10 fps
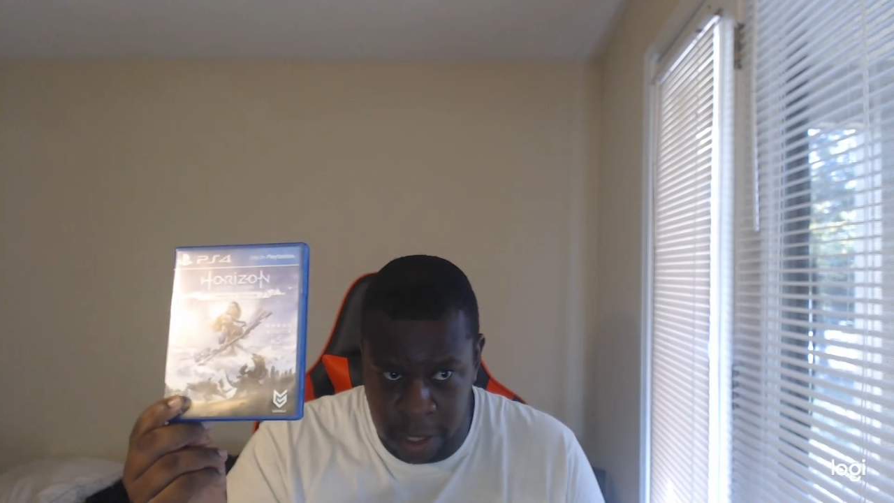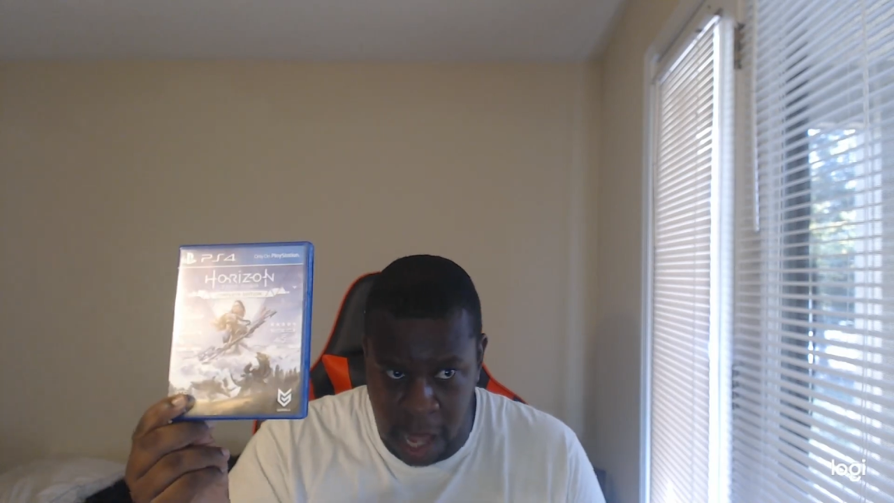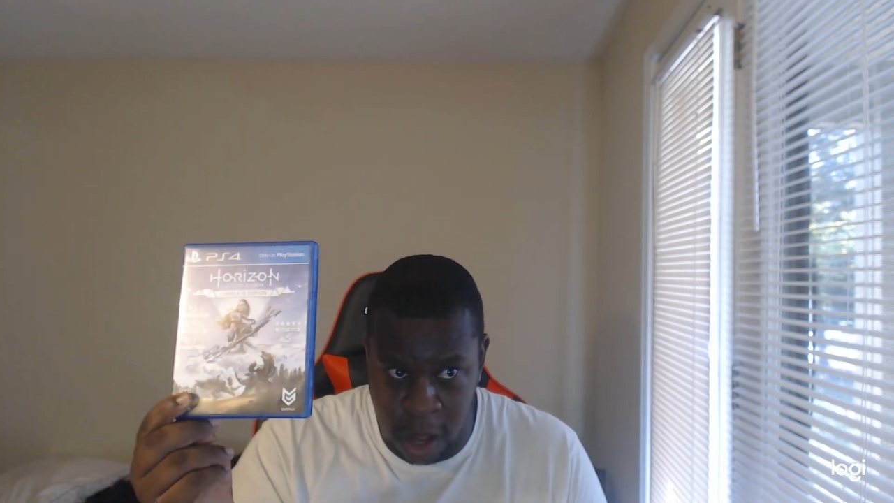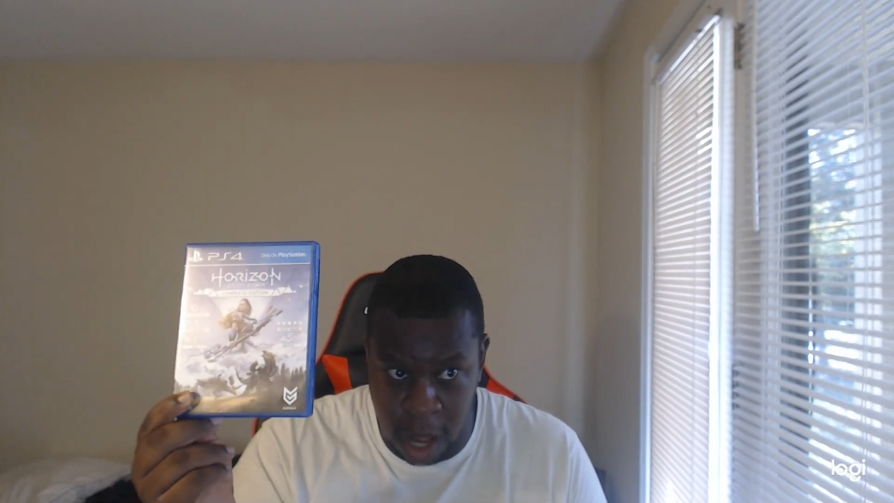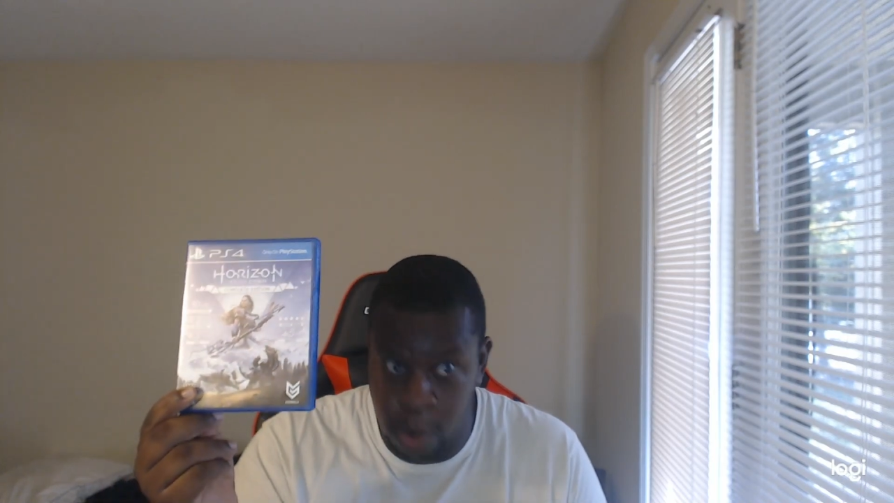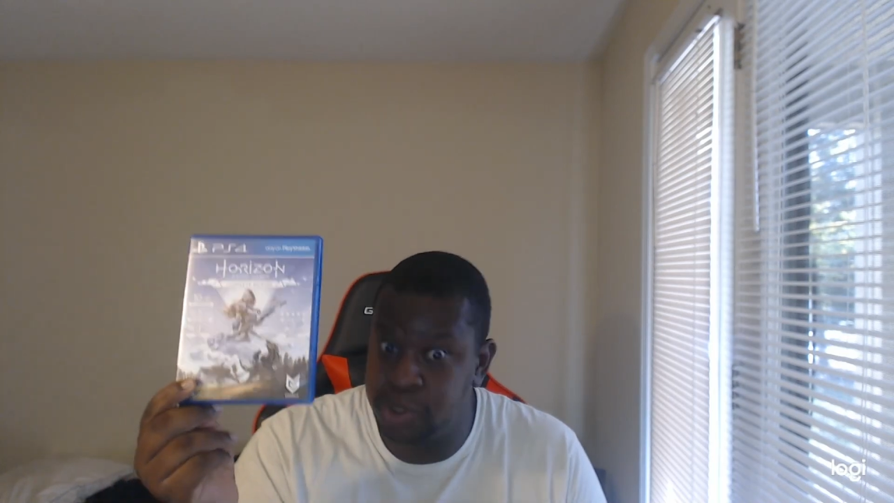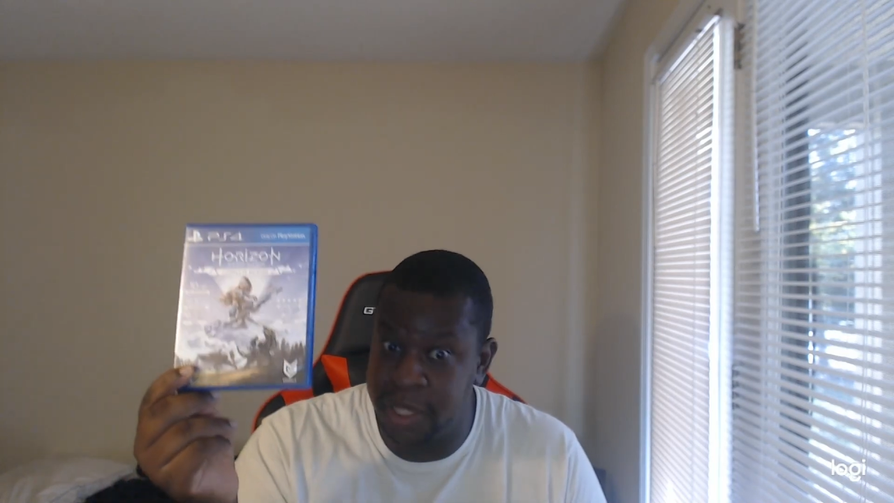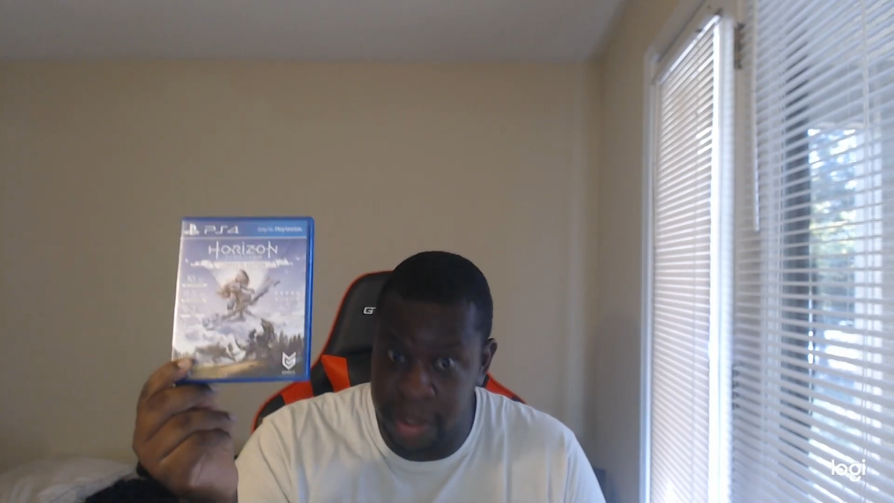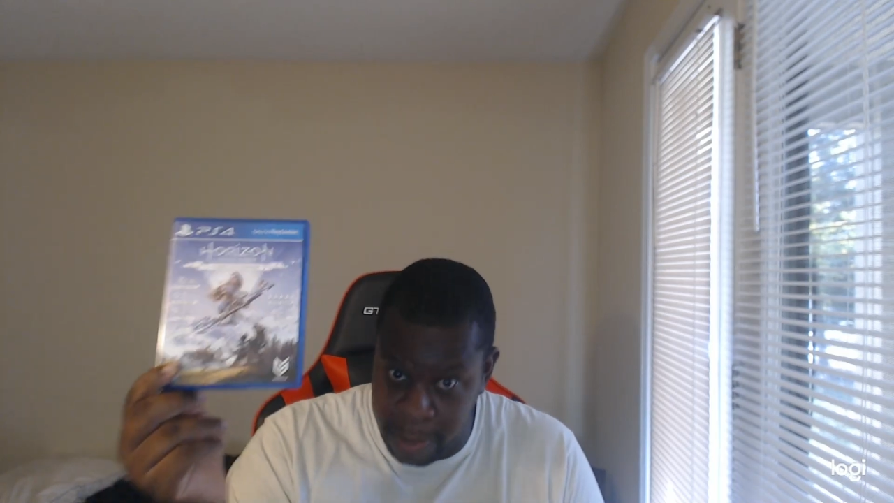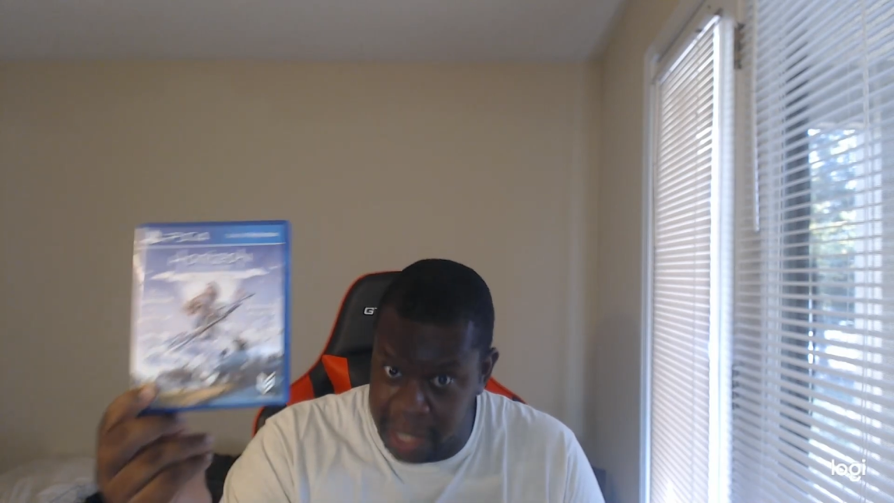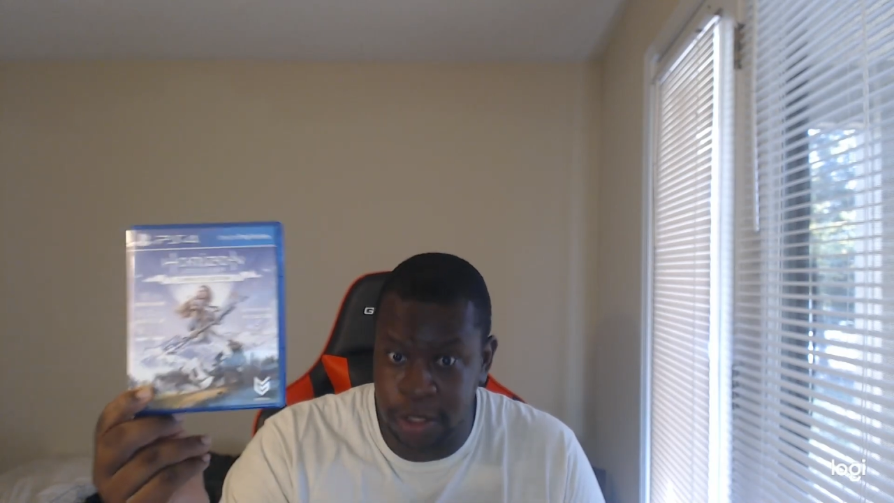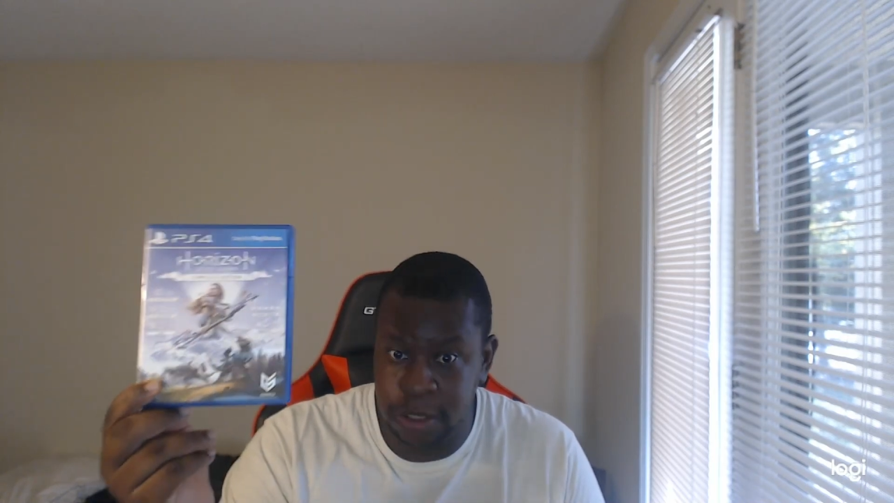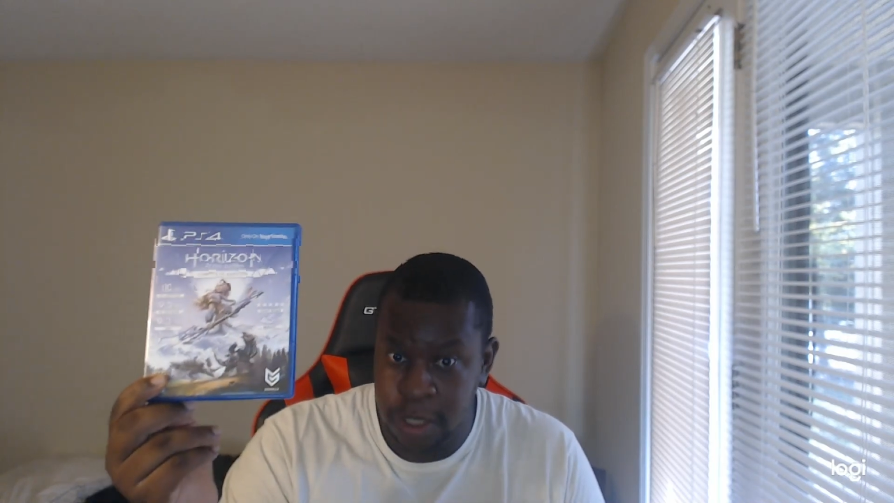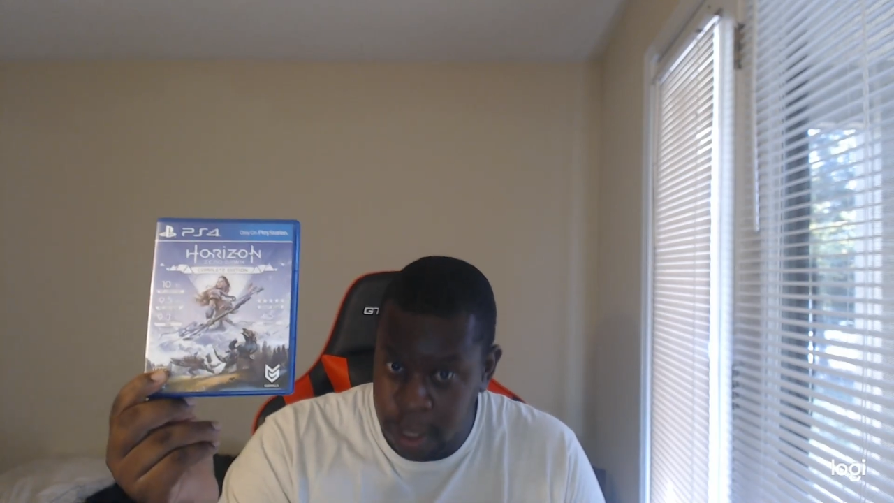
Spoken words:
I will say the best